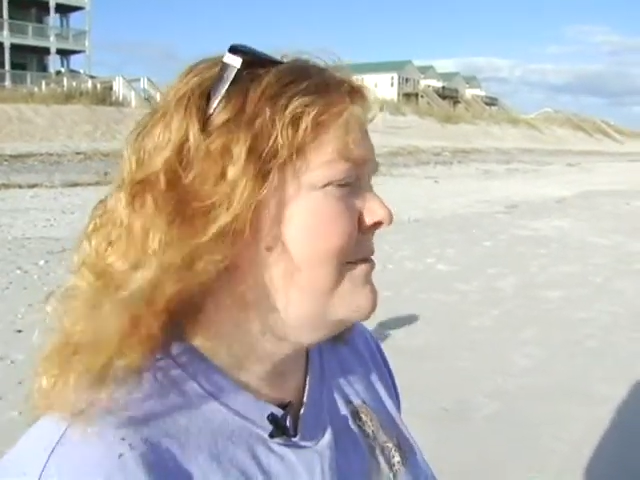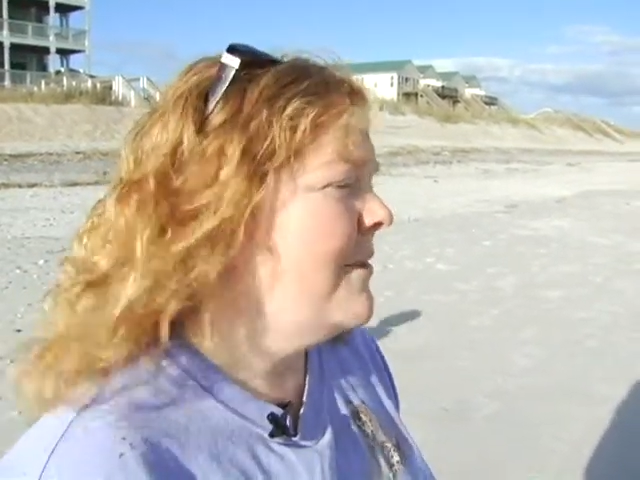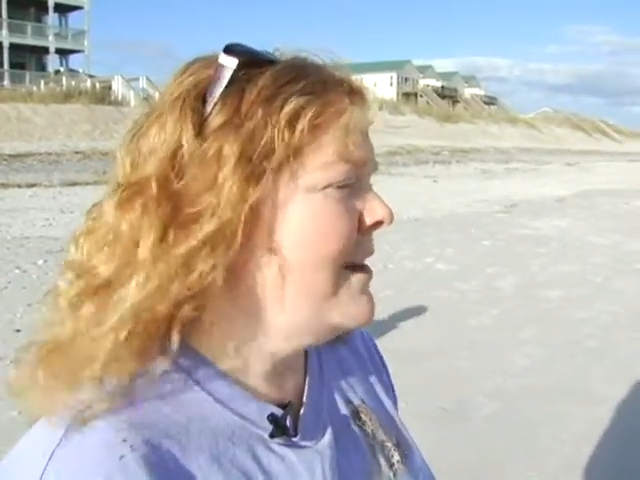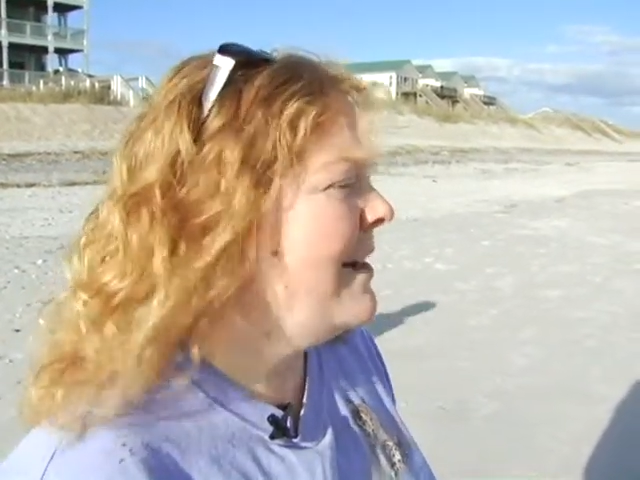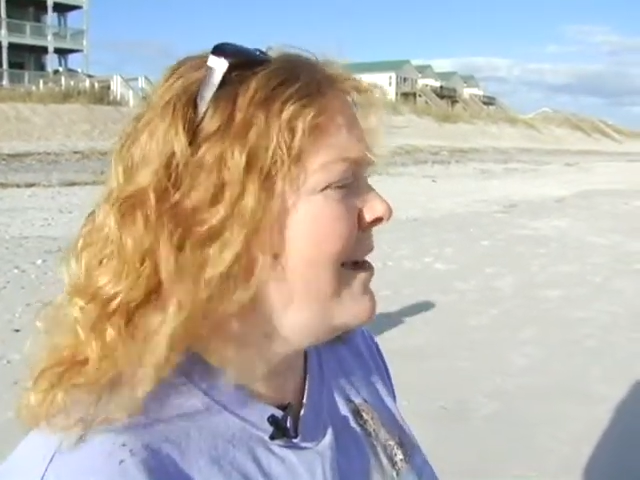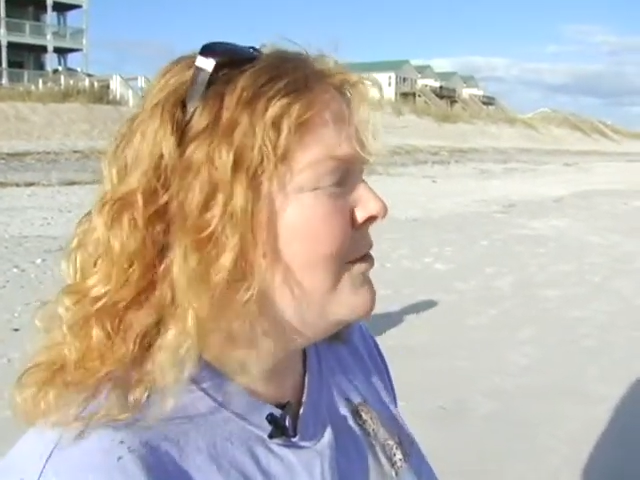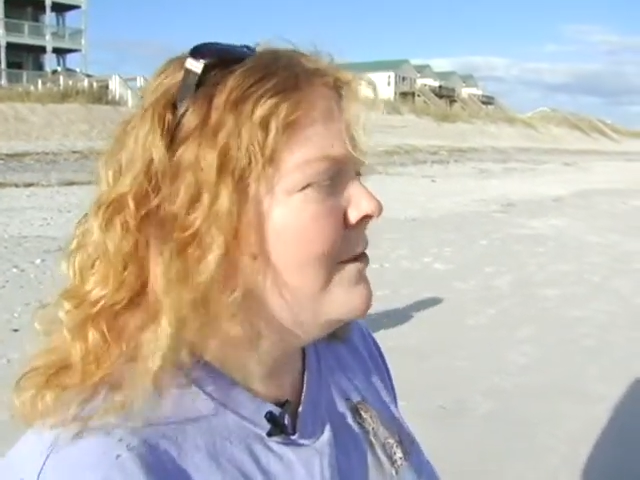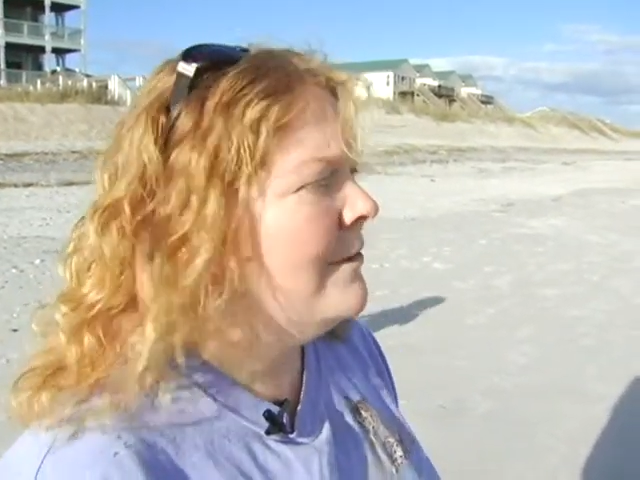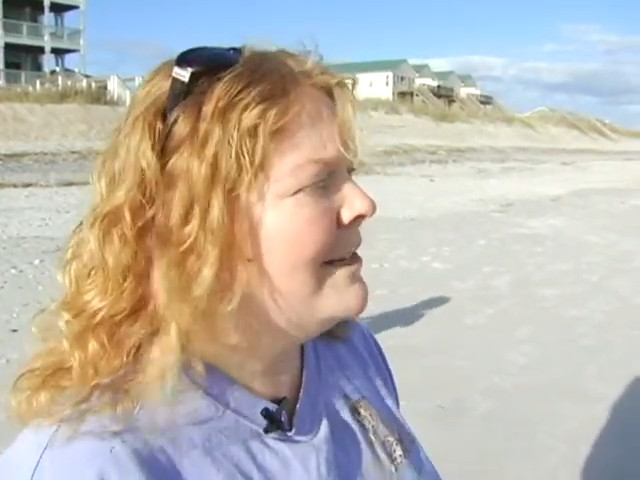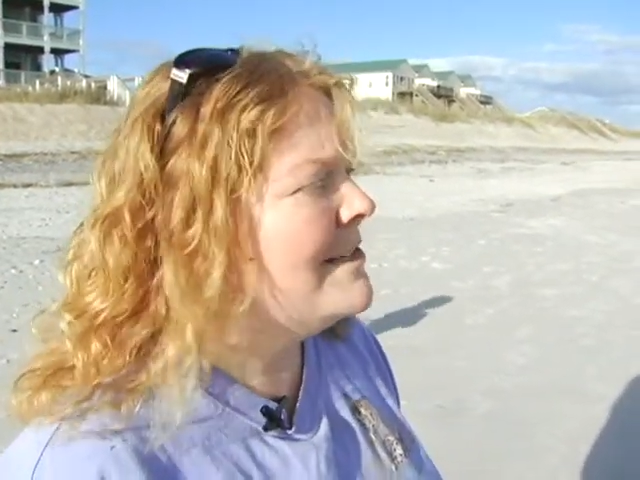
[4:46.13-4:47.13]
Right now
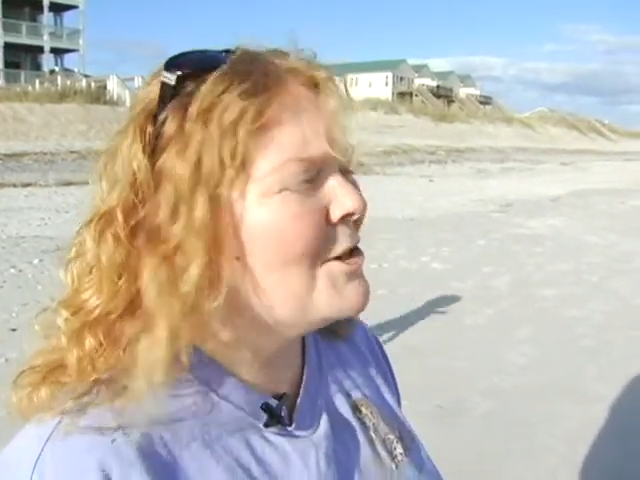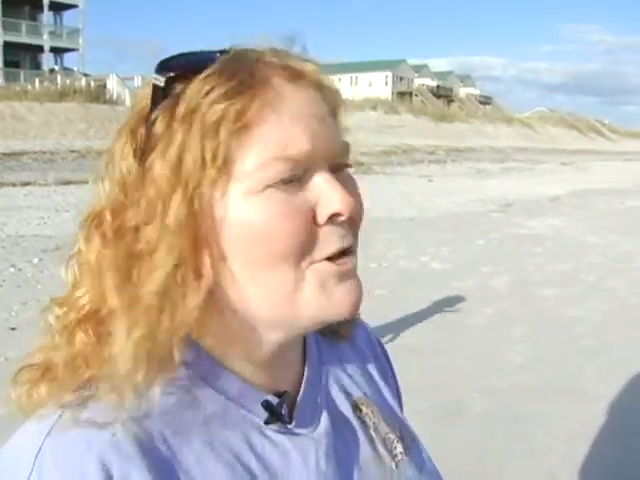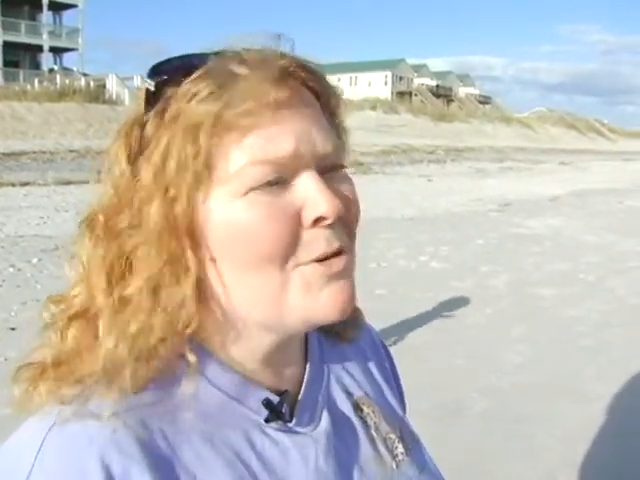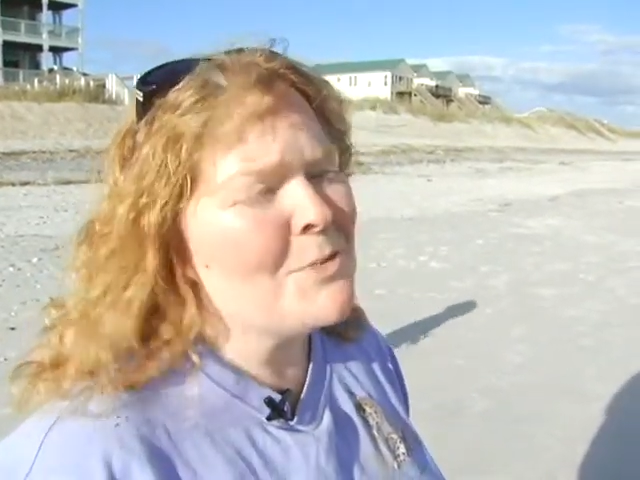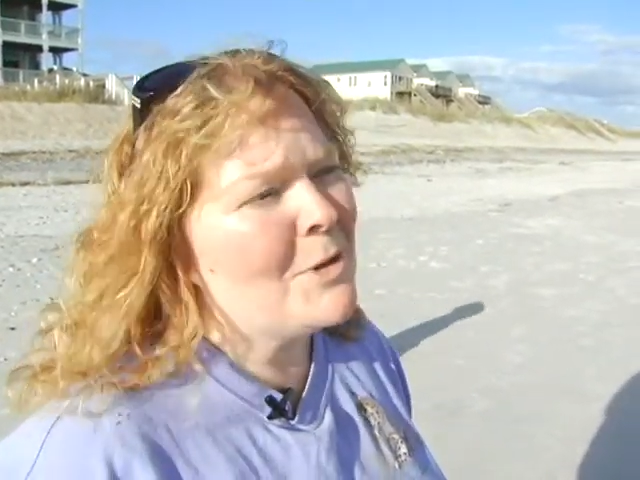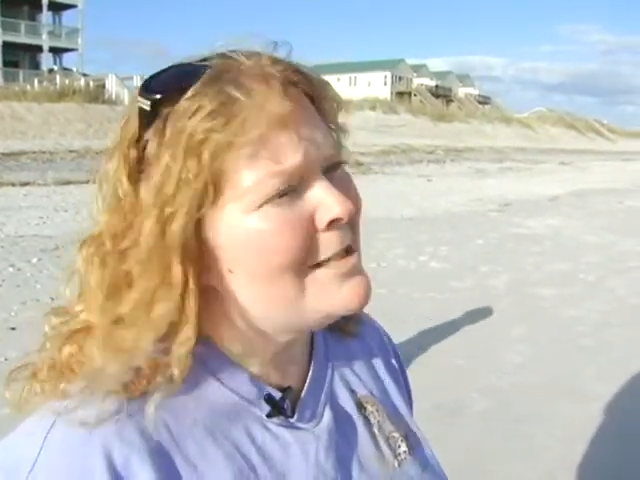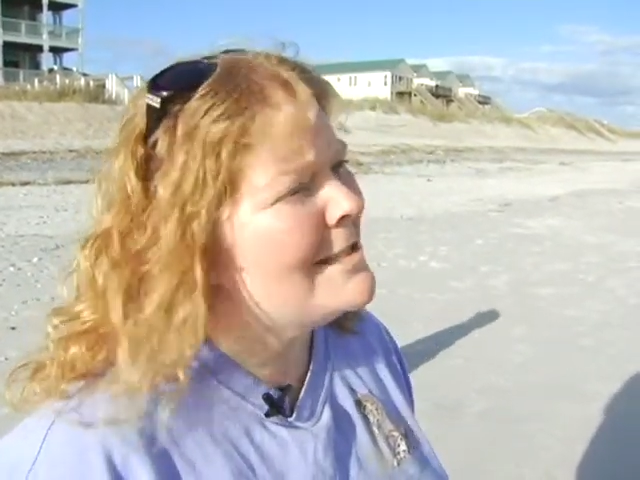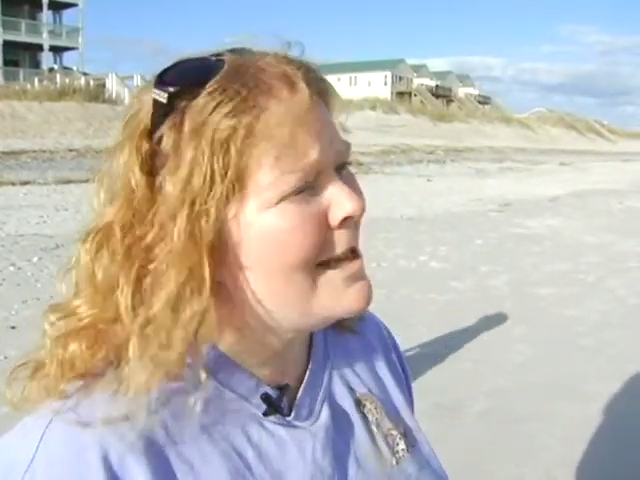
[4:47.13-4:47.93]
the latest I heard was 1 in